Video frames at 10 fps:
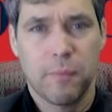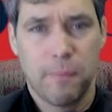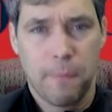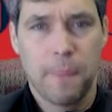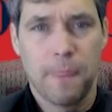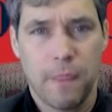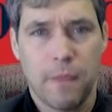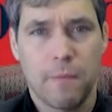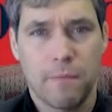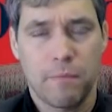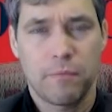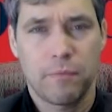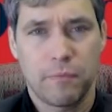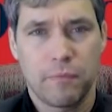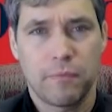
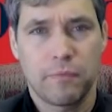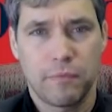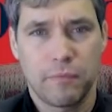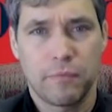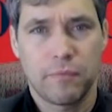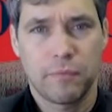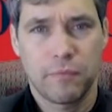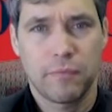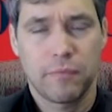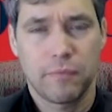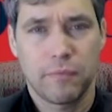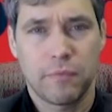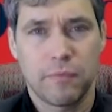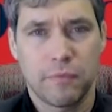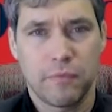
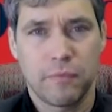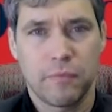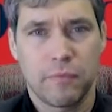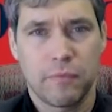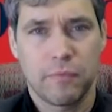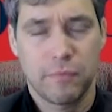[no speech]